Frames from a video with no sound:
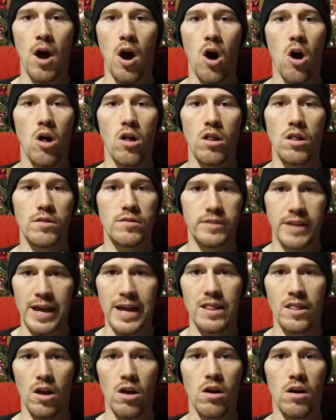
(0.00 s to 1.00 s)
all
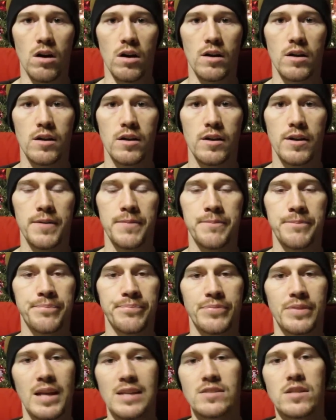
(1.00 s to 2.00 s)
day long.
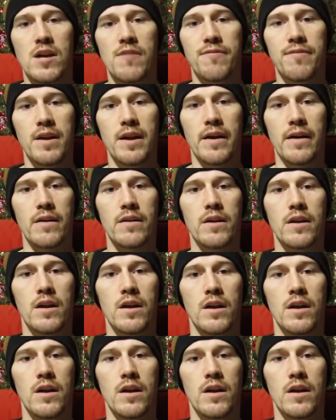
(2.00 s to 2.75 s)
That's not fair.